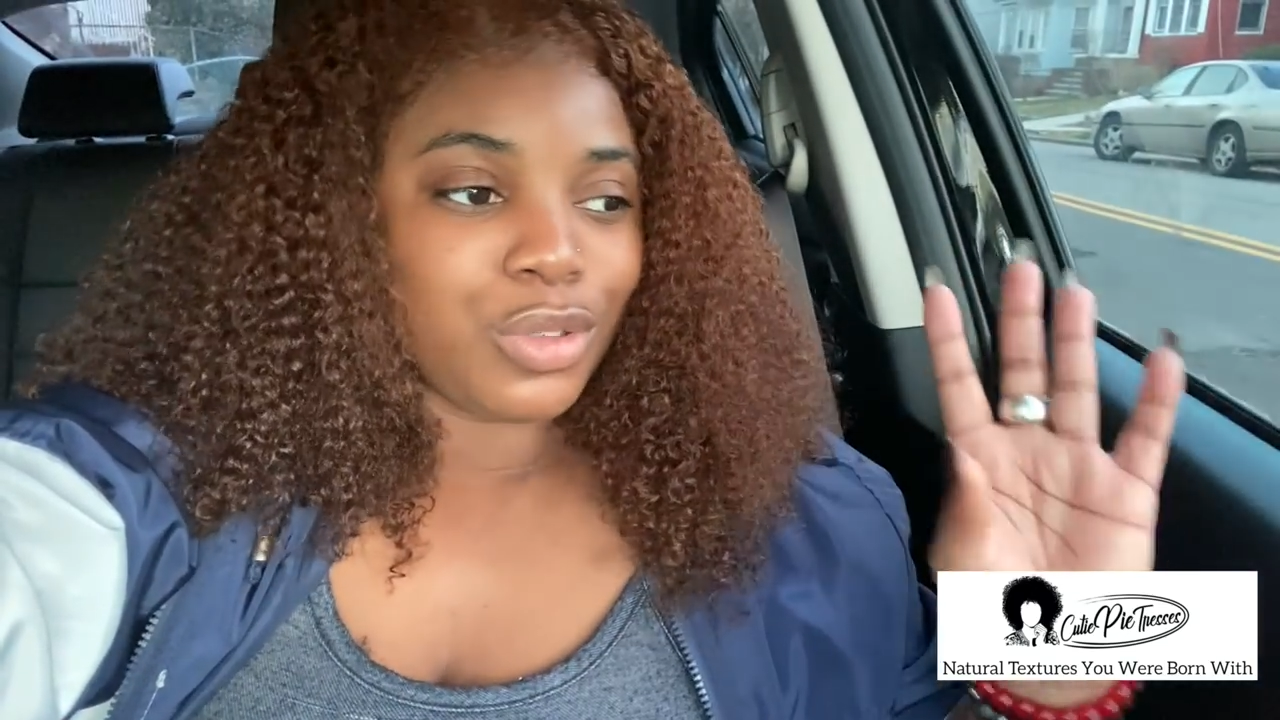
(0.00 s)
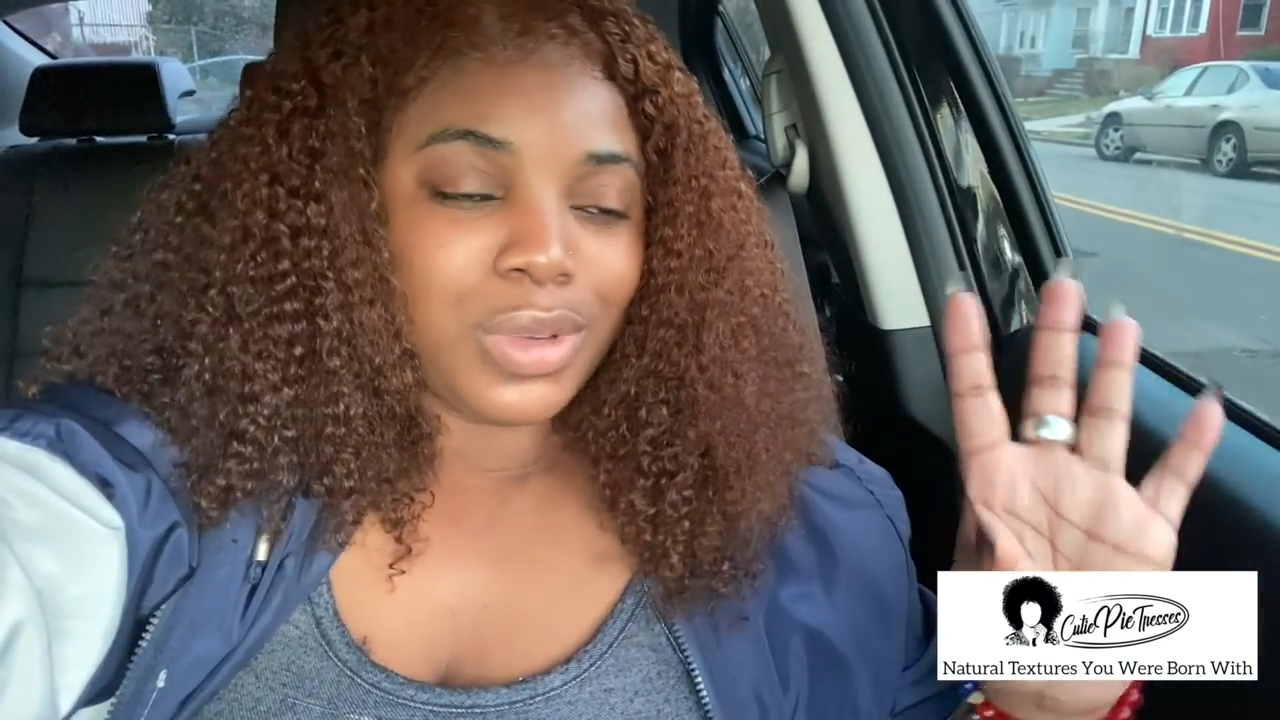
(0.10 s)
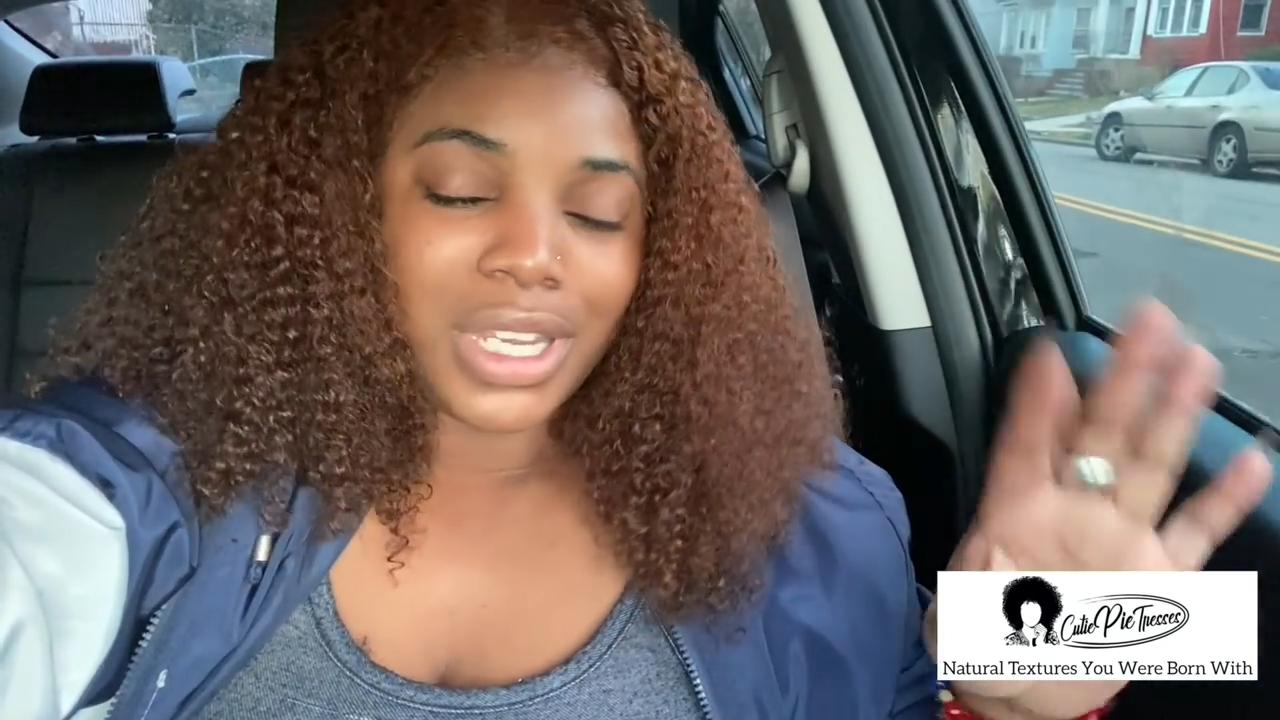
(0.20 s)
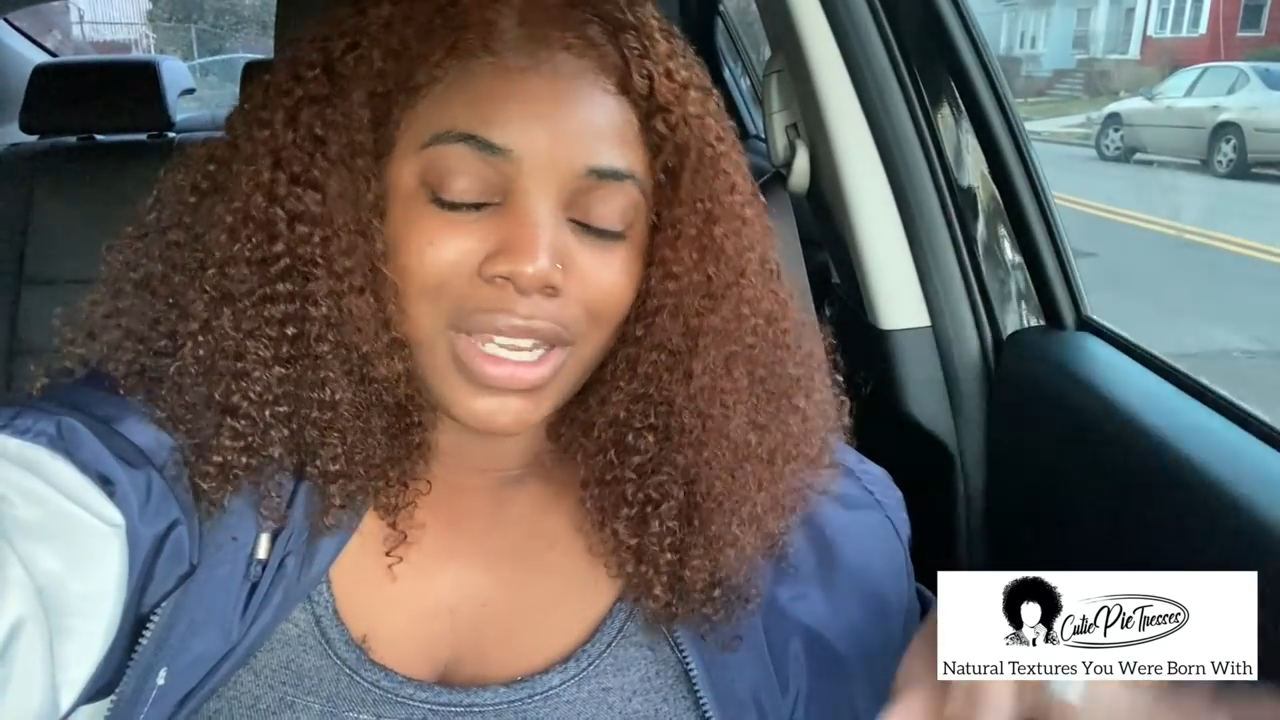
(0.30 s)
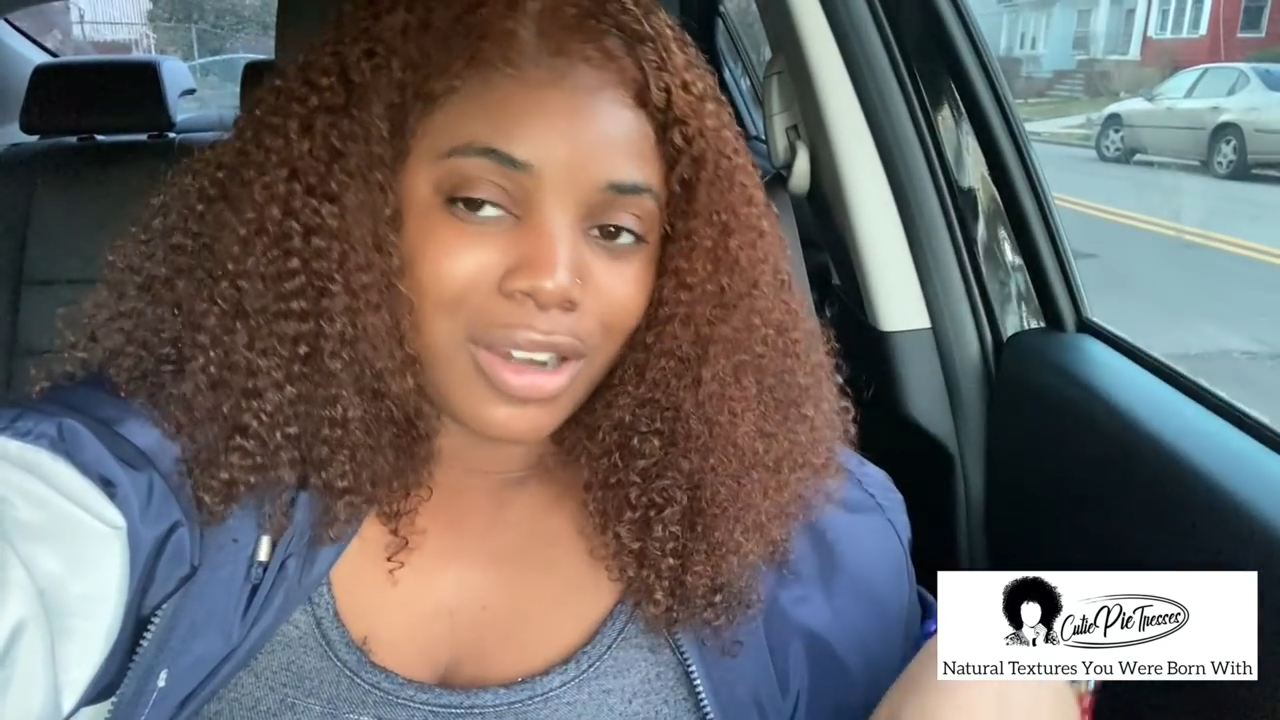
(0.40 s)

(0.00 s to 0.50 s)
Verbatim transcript: you need